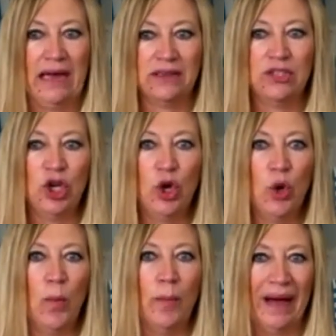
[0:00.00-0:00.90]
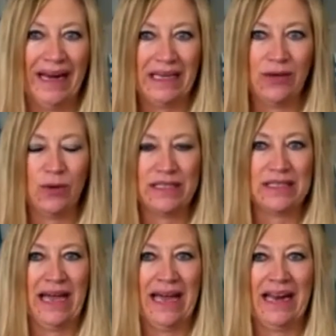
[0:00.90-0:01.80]
Nobody wants
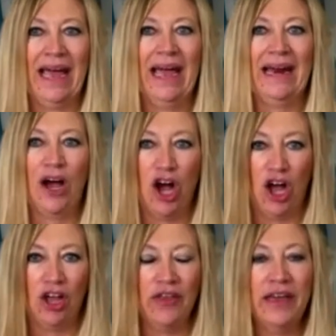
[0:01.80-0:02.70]
that at all.